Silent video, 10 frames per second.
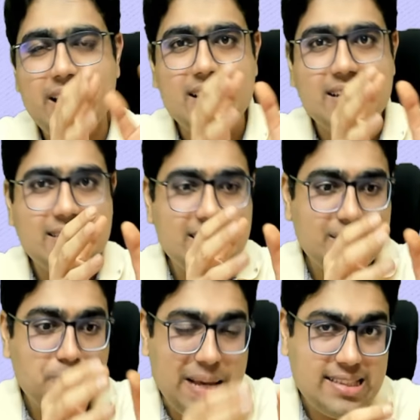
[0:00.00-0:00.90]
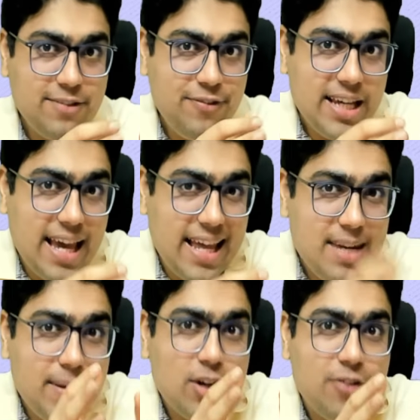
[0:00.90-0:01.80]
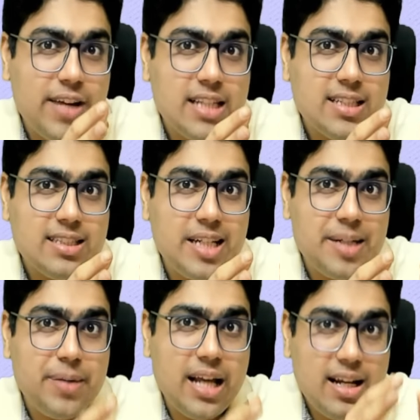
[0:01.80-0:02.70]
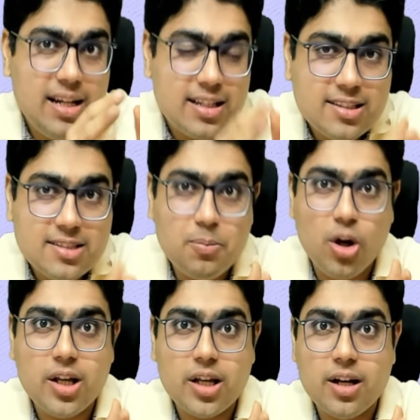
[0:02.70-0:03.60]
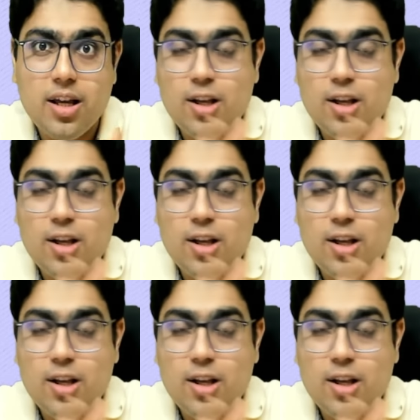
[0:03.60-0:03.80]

Specific element of financial statement are smaller.